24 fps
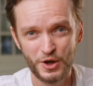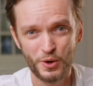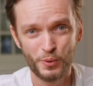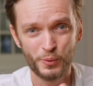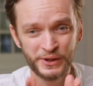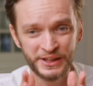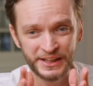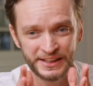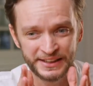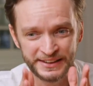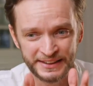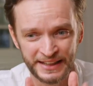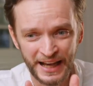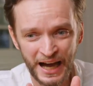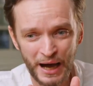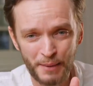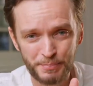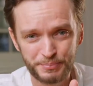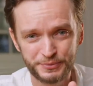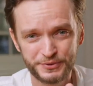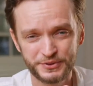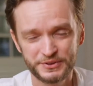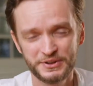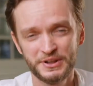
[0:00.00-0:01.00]
We
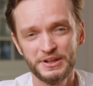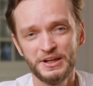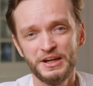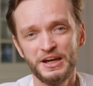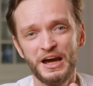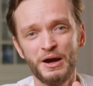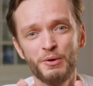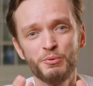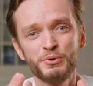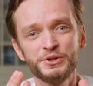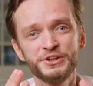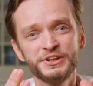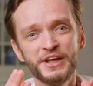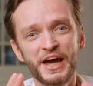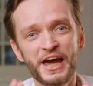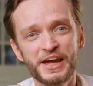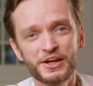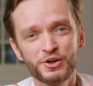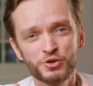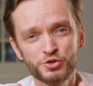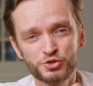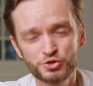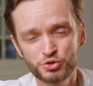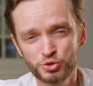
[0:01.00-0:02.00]
adapt and we
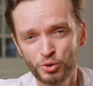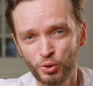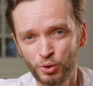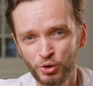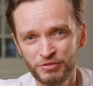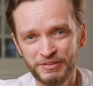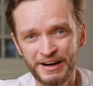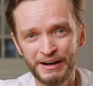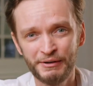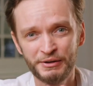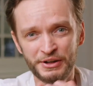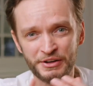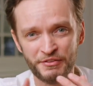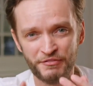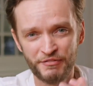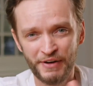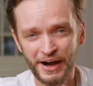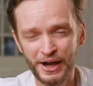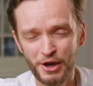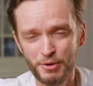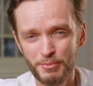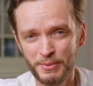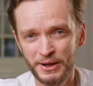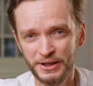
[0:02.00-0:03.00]
take control of our
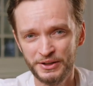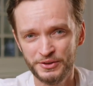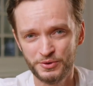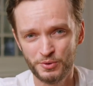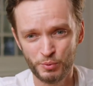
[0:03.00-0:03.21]
environment.